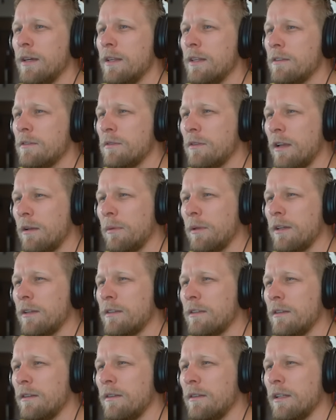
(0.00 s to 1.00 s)
This will enable us
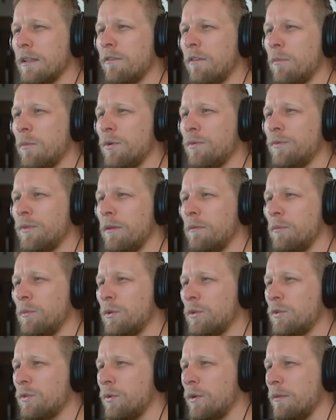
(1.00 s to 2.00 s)
to deliver more fun, more
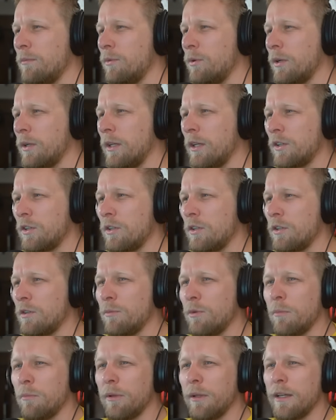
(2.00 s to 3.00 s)
joy, and more connection to
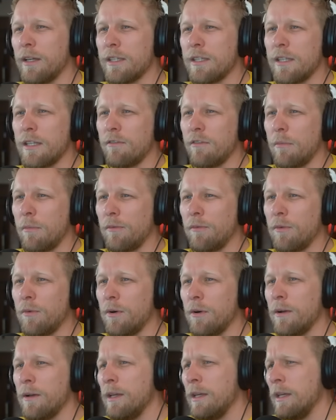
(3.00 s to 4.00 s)
more players than ever before.